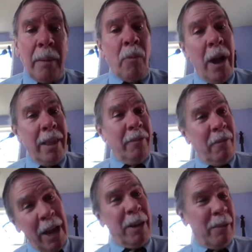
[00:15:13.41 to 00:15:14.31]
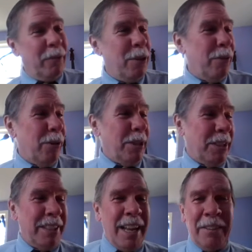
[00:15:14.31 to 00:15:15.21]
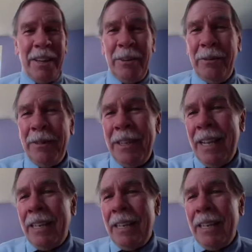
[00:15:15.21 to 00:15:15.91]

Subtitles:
I am one of the very few voices out there who